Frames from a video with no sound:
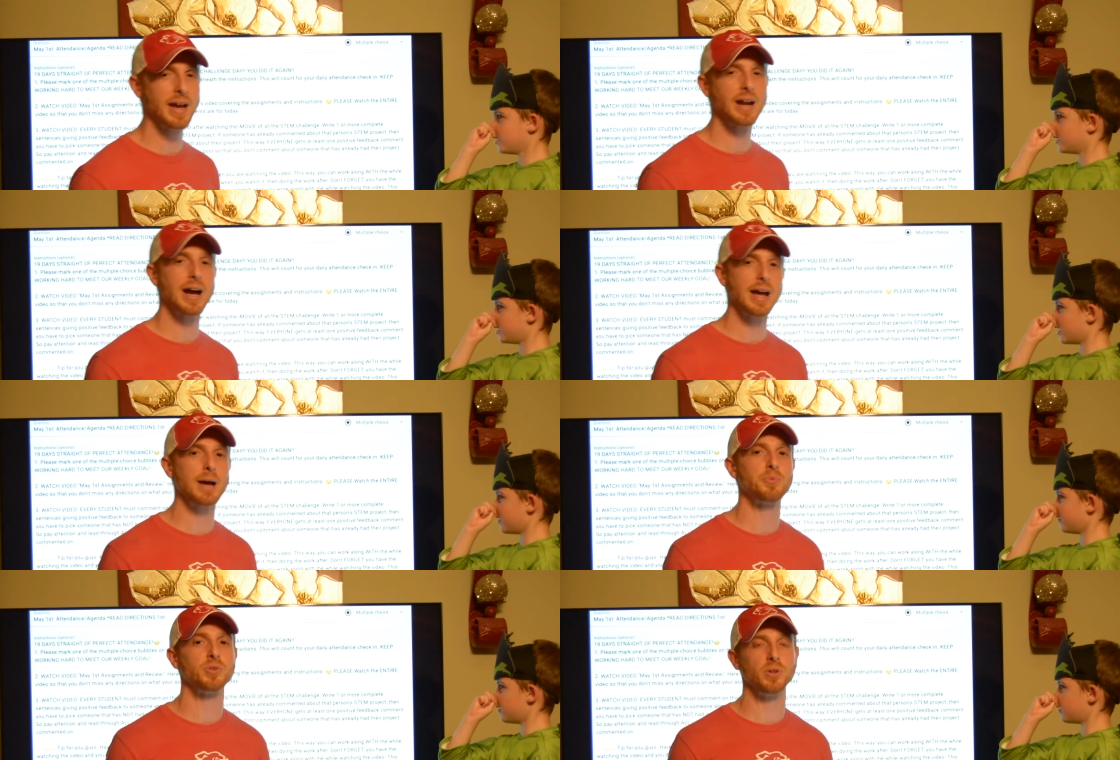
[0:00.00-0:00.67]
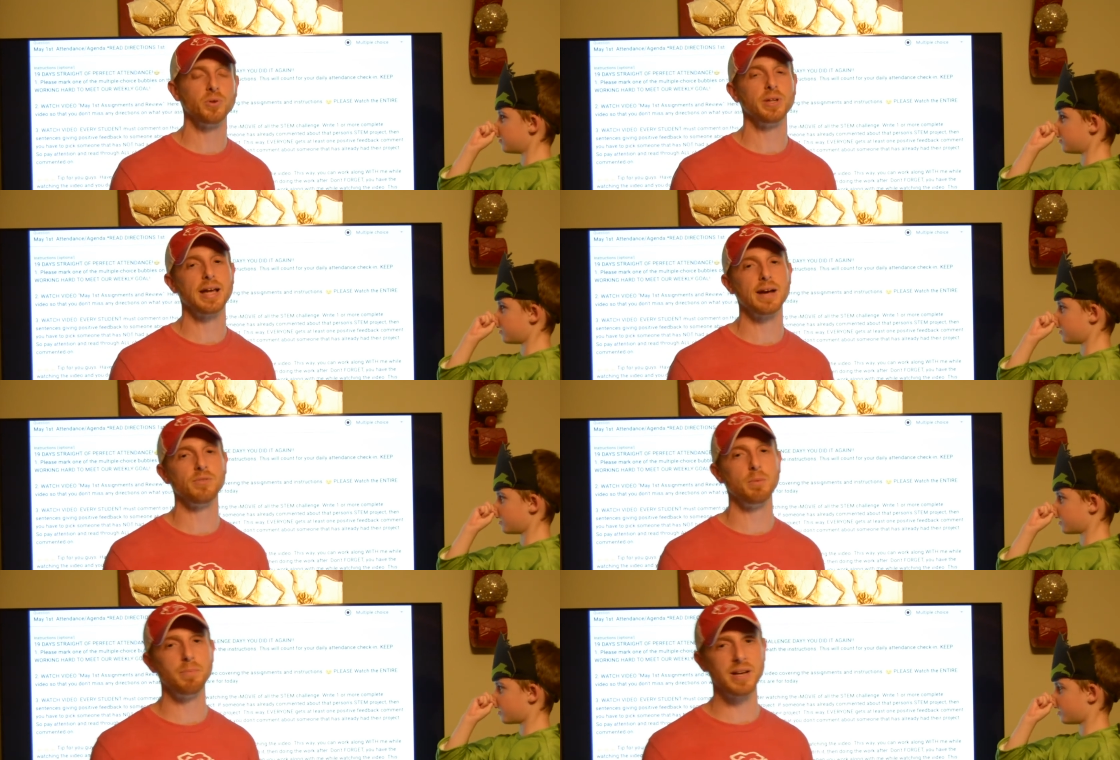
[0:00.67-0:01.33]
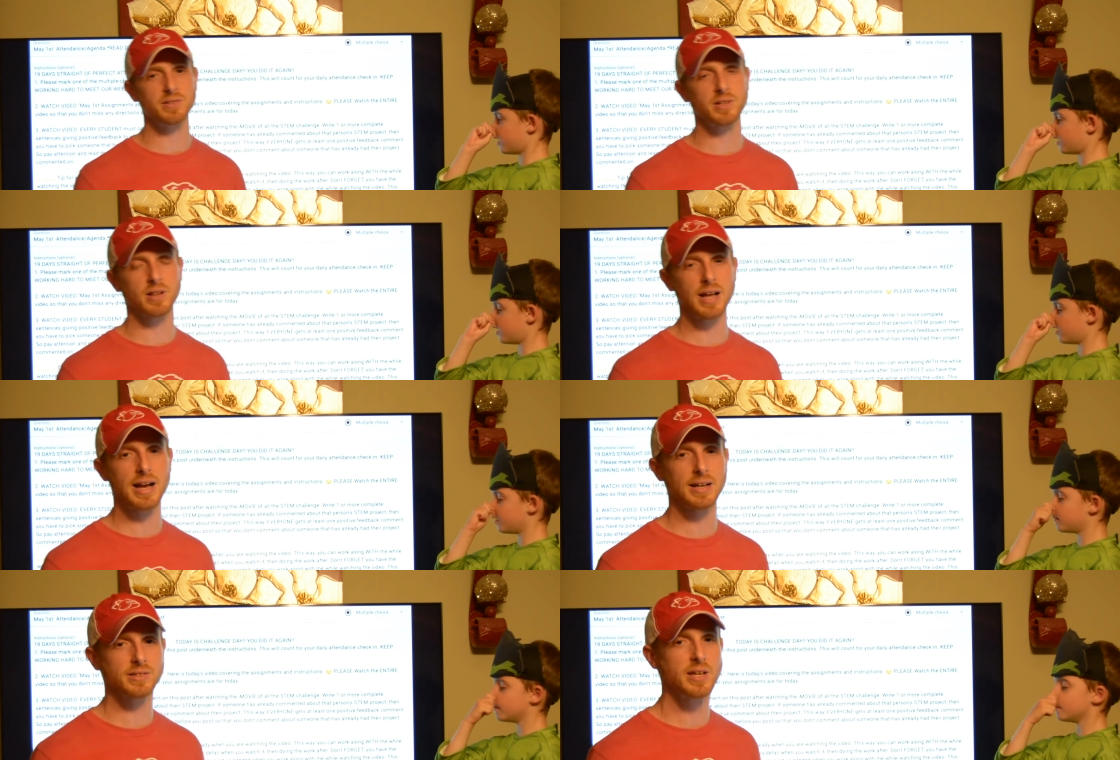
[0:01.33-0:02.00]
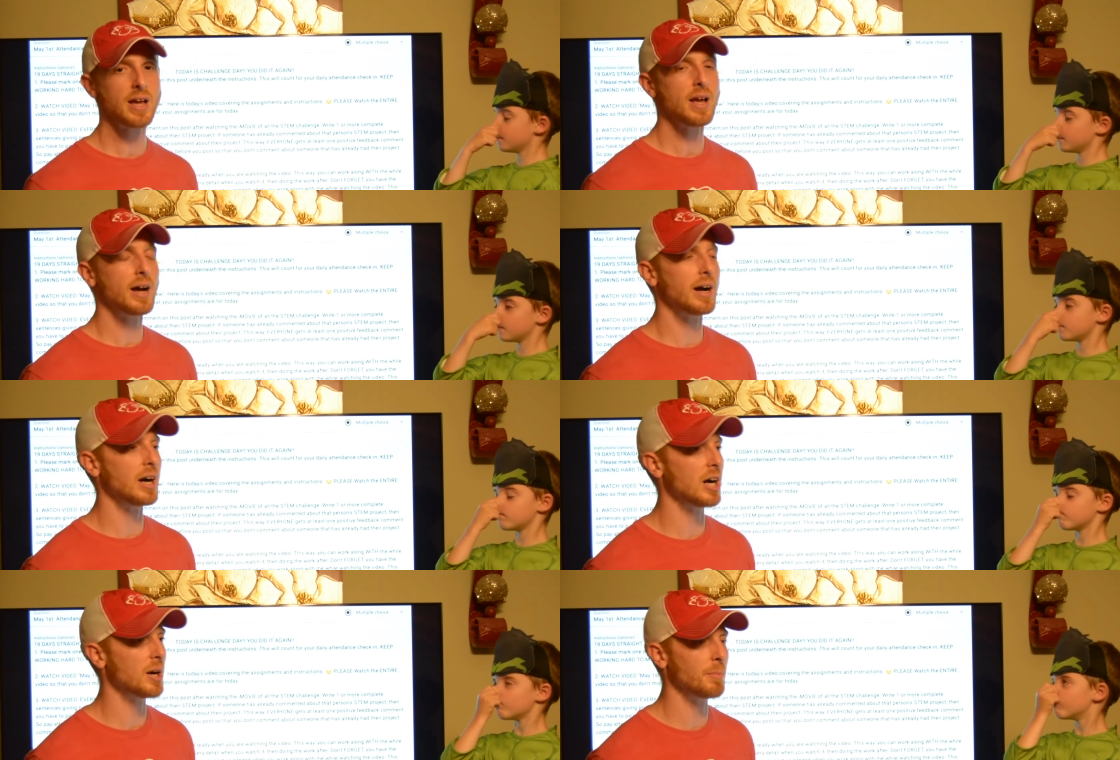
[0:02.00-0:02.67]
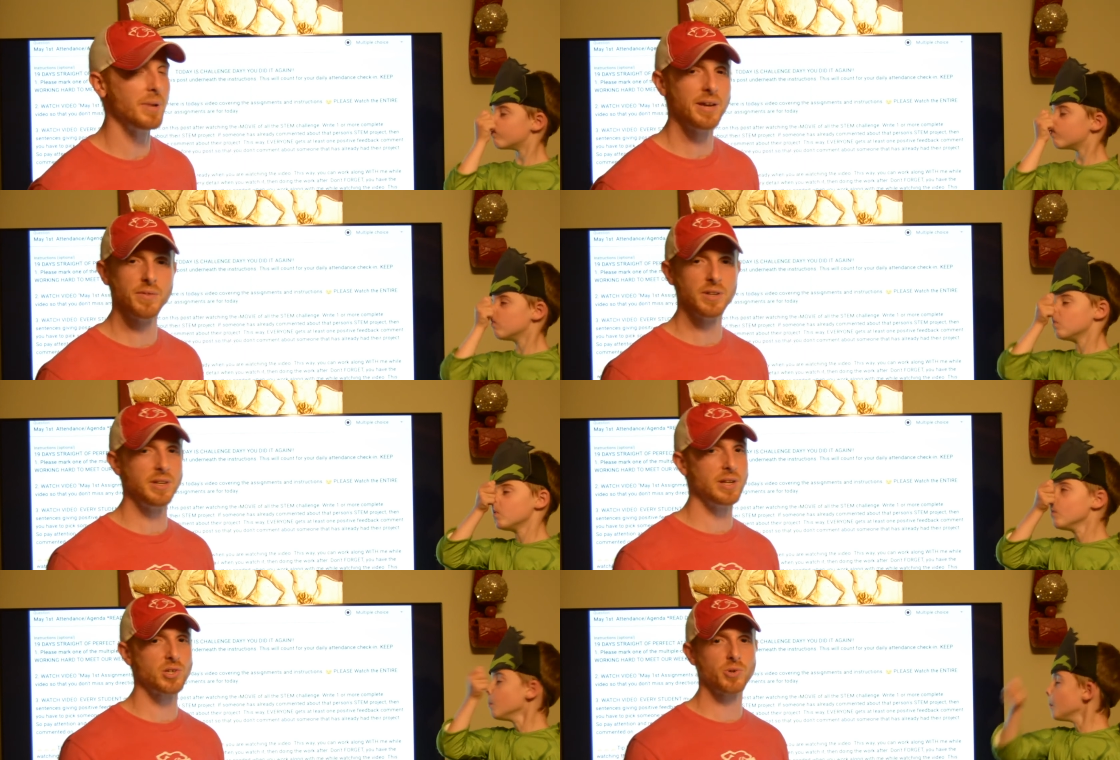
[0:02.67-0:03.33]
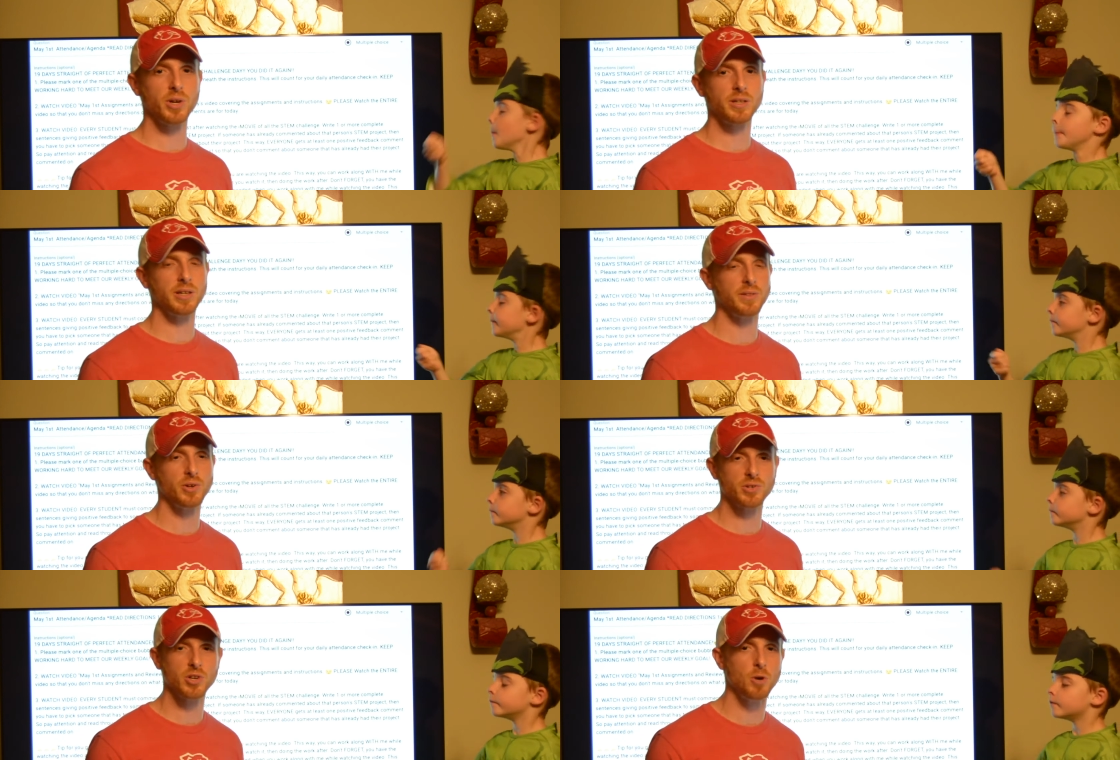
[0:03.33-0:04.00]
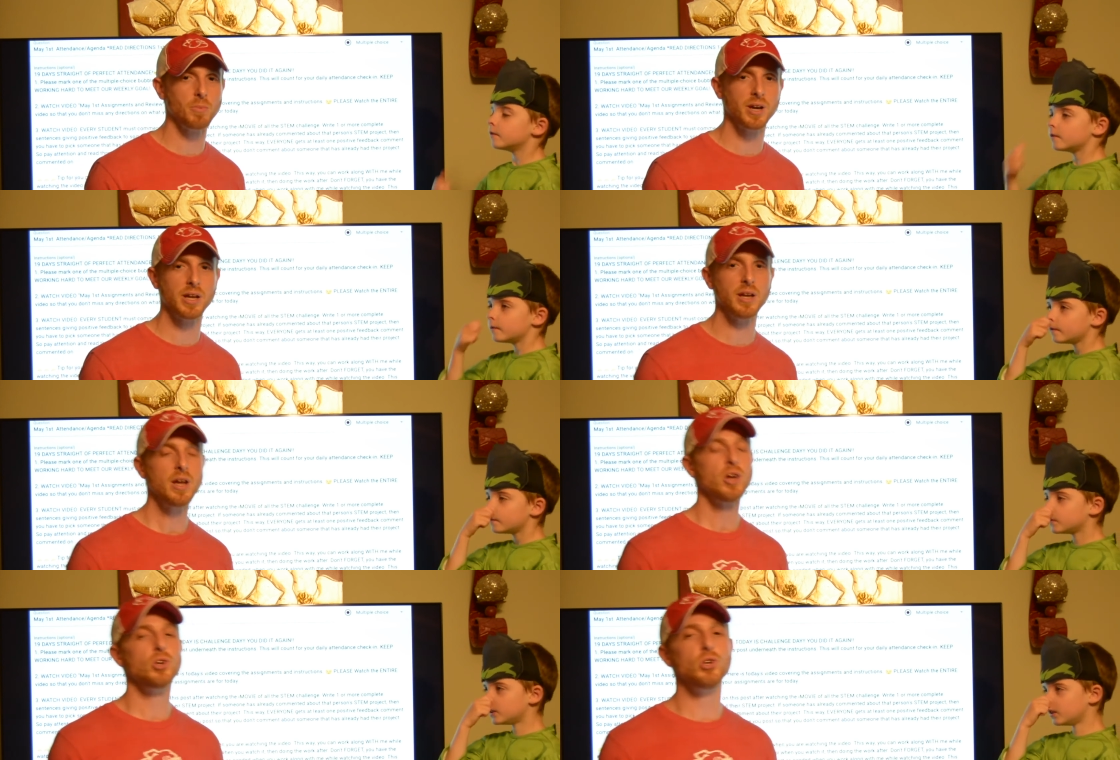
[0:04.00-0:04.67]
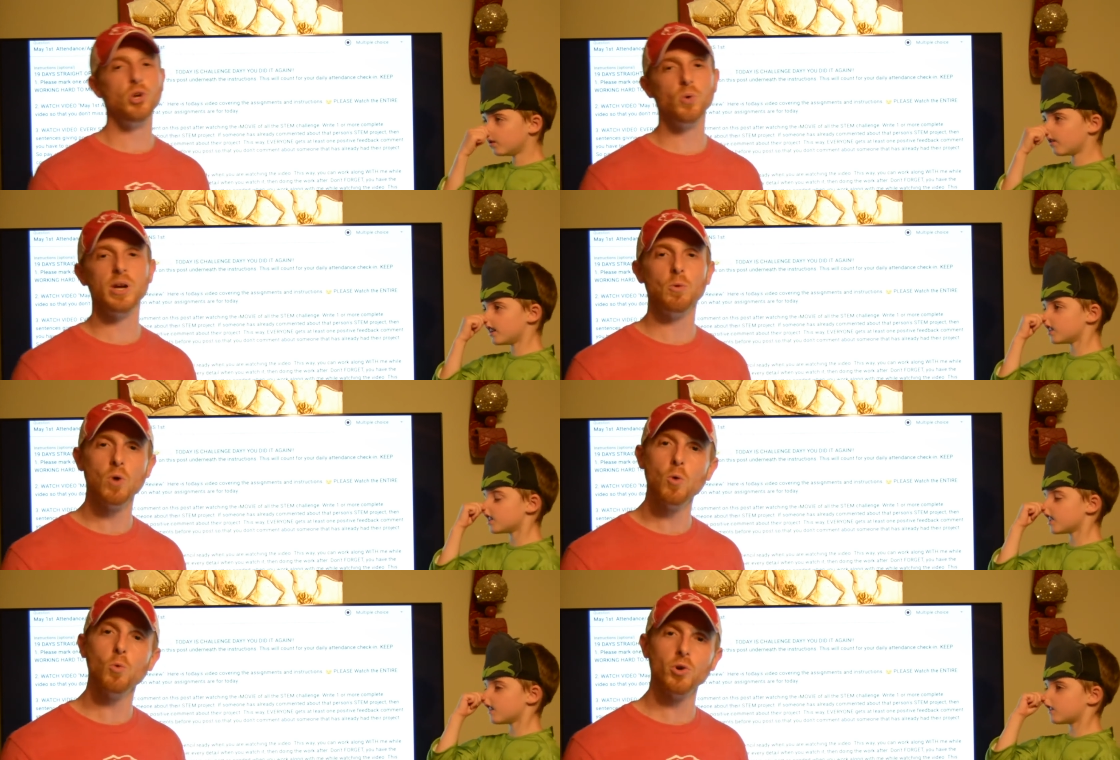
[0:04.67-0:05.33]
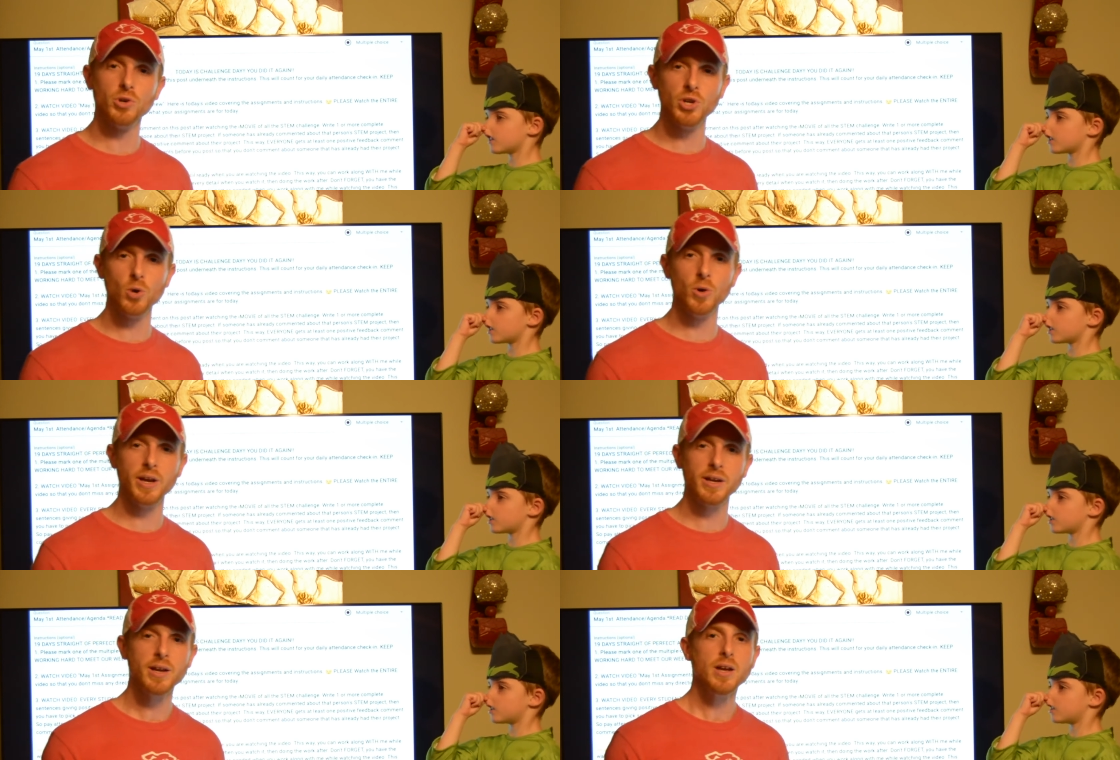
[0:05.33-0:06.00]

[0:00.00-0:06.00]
Speaker 1: I absolutely have the best class um, in the district, and there's nobody doing what we're doing.